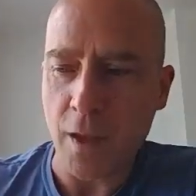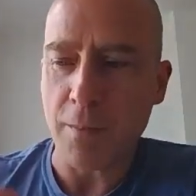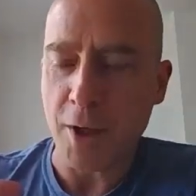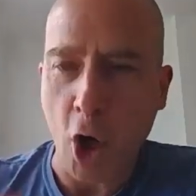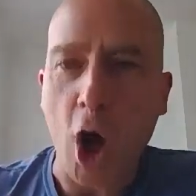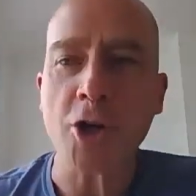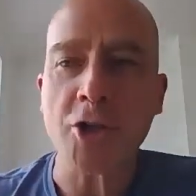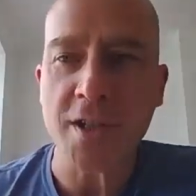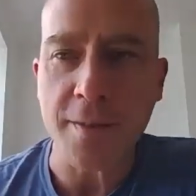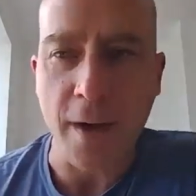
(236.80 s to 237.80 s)
be
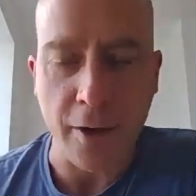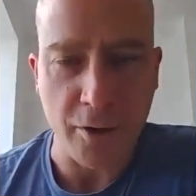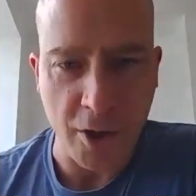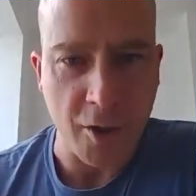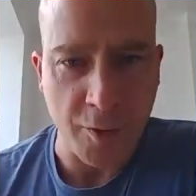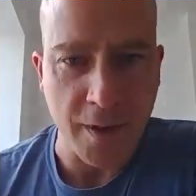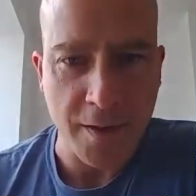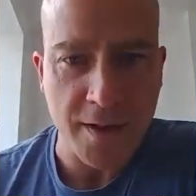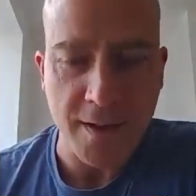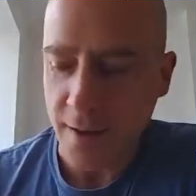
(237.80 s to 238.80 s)
cautious about our
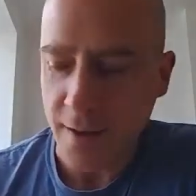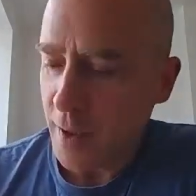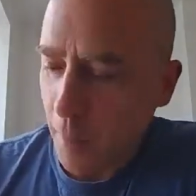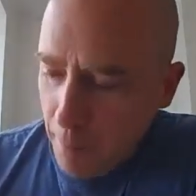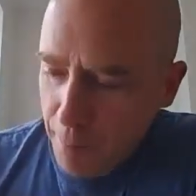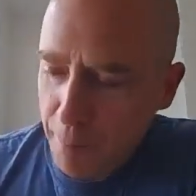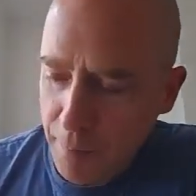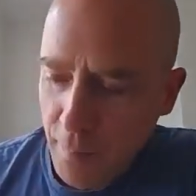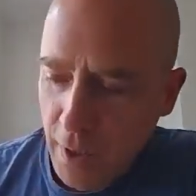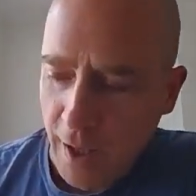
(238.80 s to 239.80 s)
judgments.
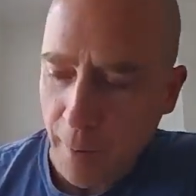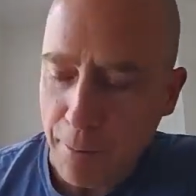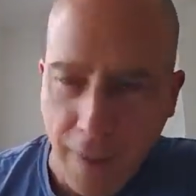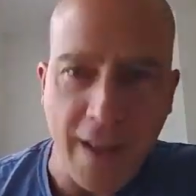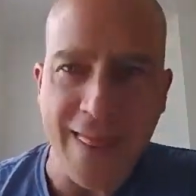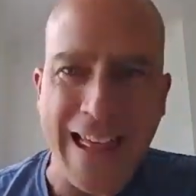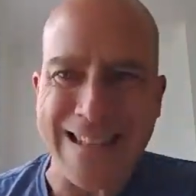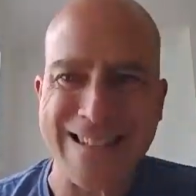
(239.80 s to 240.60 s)
But that